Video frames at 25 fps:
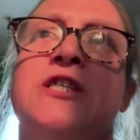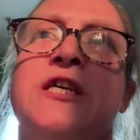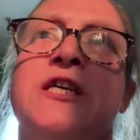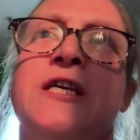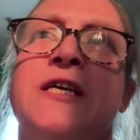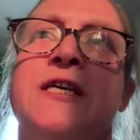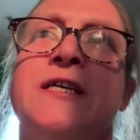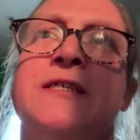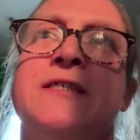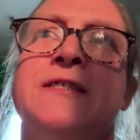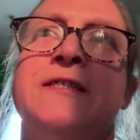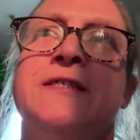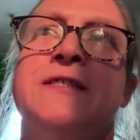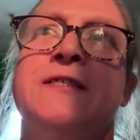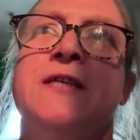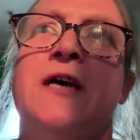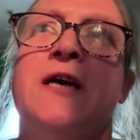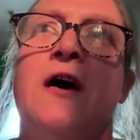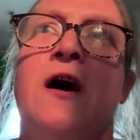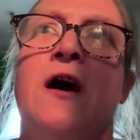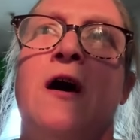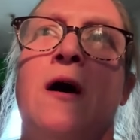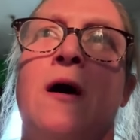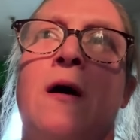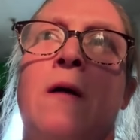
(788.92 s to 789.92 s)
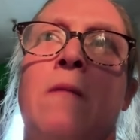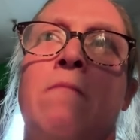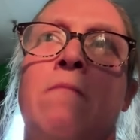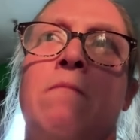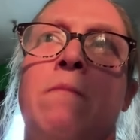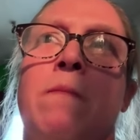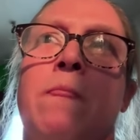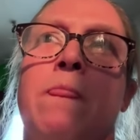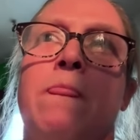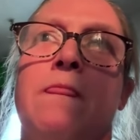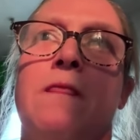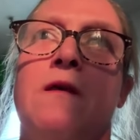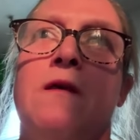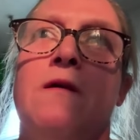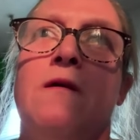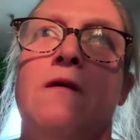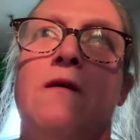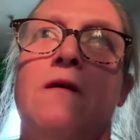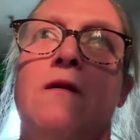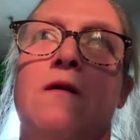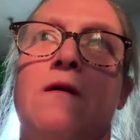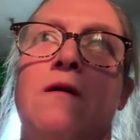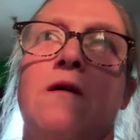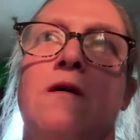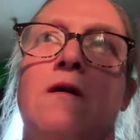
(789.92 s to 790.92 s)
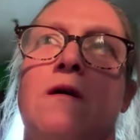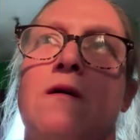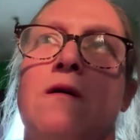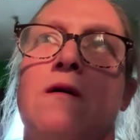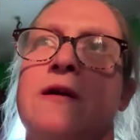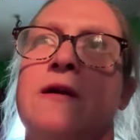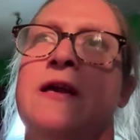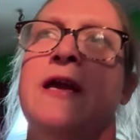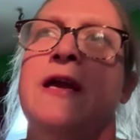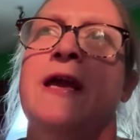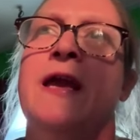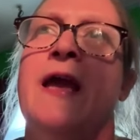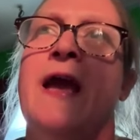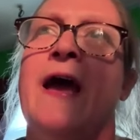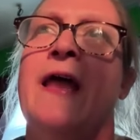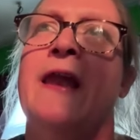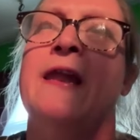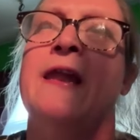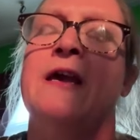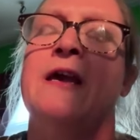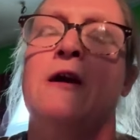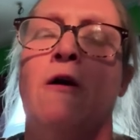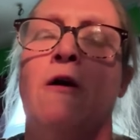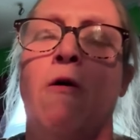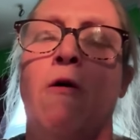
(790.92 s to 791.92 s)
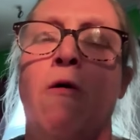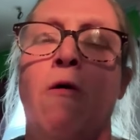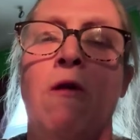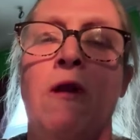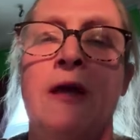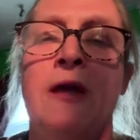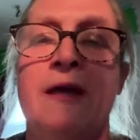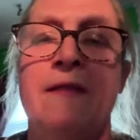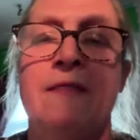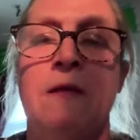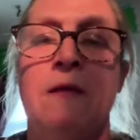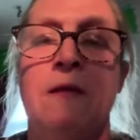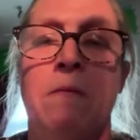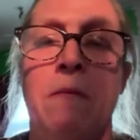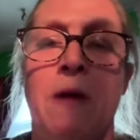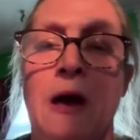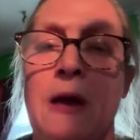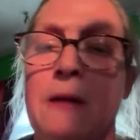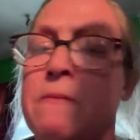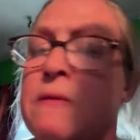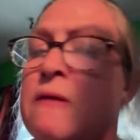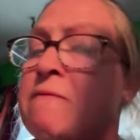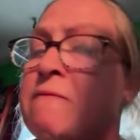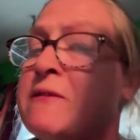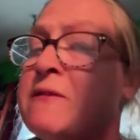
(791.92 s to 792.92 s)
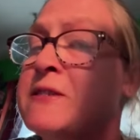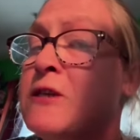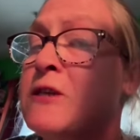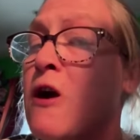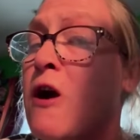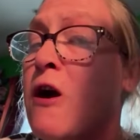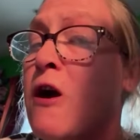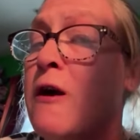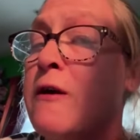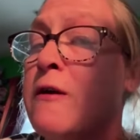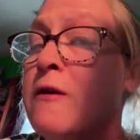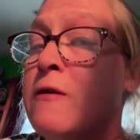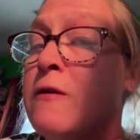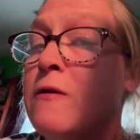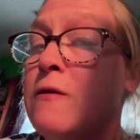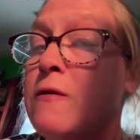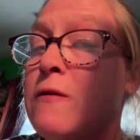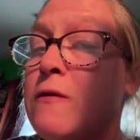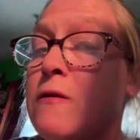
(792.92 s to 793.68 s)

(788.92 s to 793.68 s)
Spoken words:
his, he had like a hole at the bottom of his heart,